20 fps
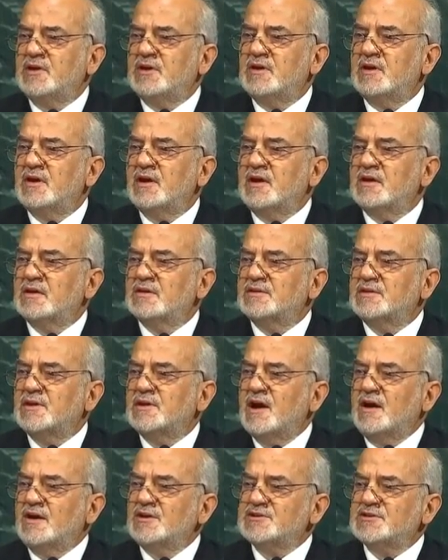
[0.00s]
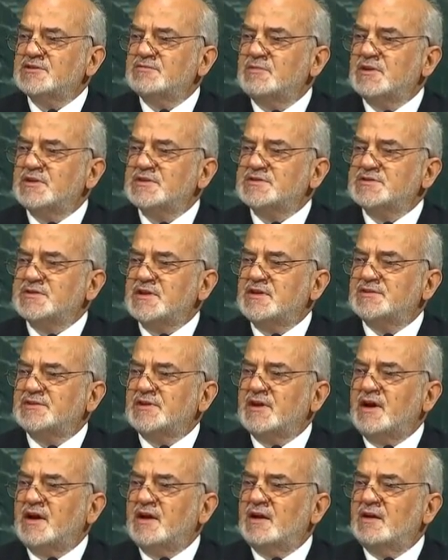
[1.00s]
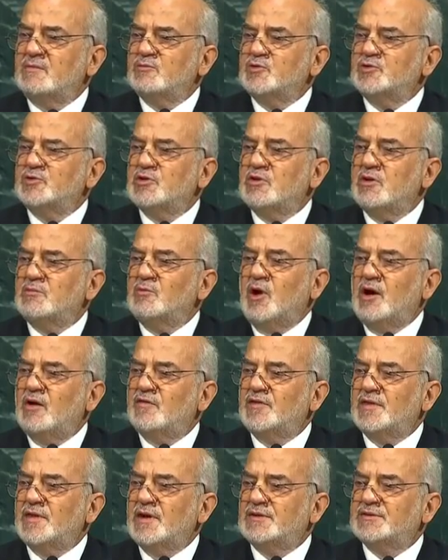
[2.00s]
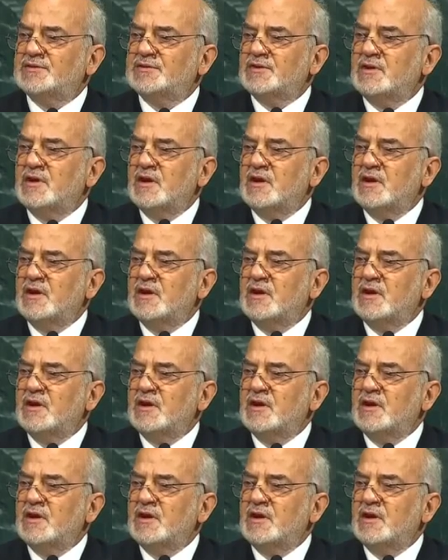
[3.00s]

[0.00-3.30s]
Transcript: to the detriment of the best interests of the state.